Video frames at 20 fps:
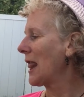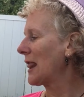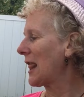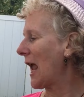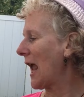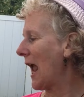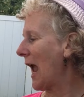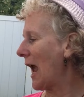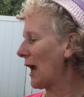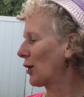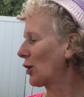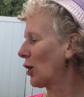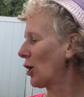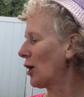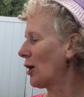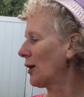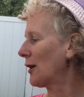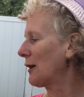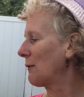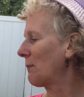They had
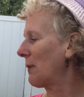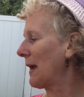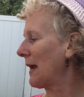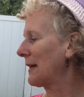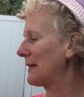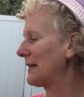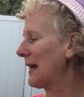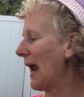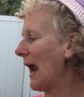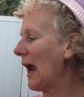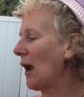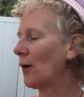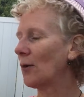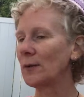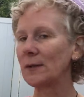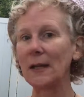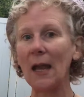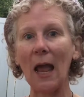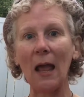curly pigtails